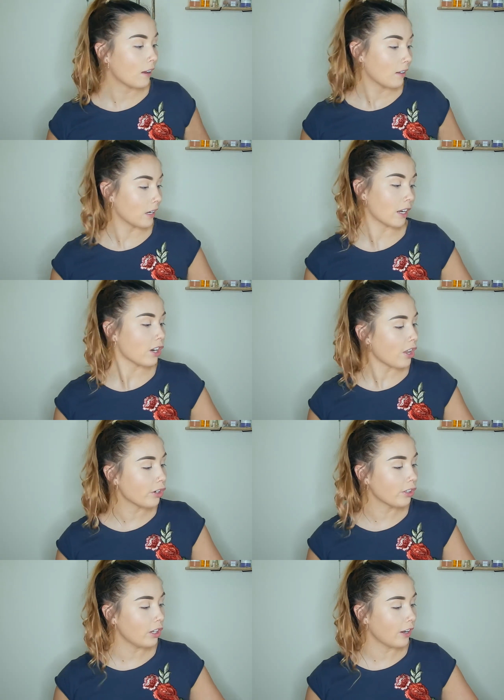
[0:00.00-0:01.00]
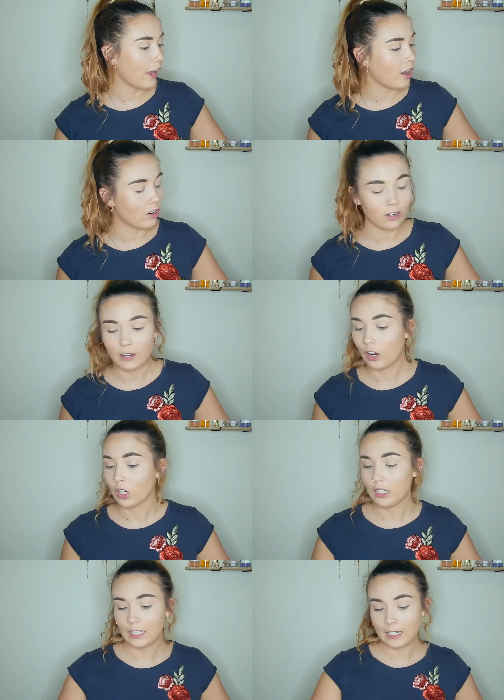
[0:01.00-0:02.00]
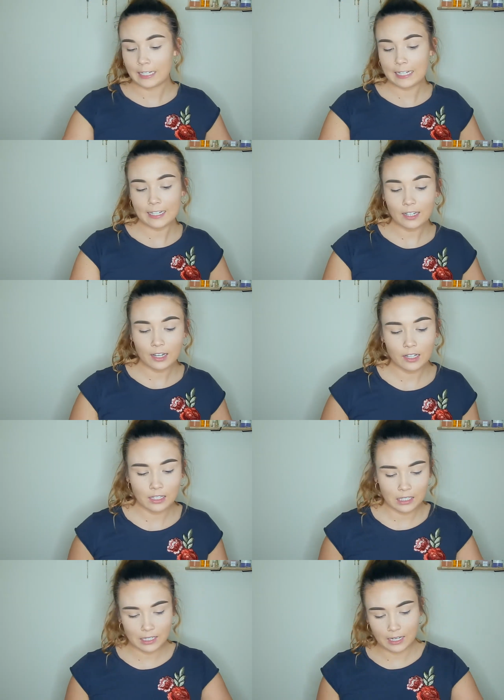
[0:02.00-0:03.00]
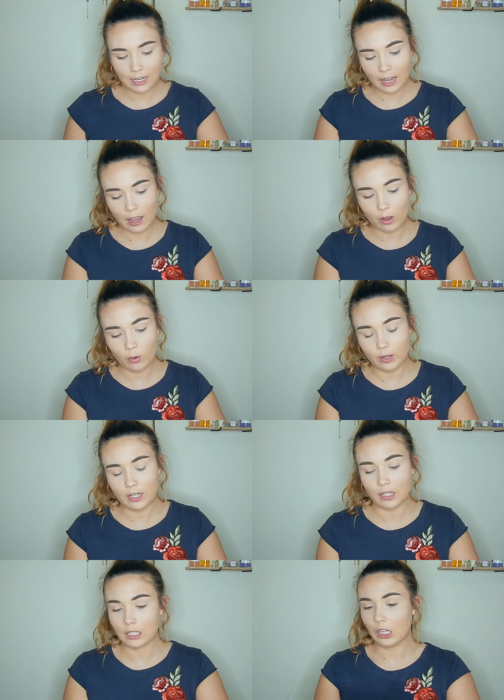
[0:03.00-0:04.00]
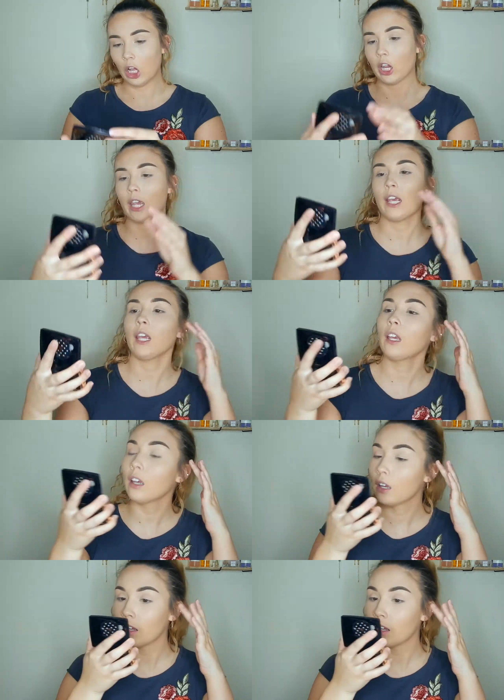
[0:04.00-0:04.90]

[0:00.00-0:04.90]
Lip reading: take another look at our skin and see how it is looking.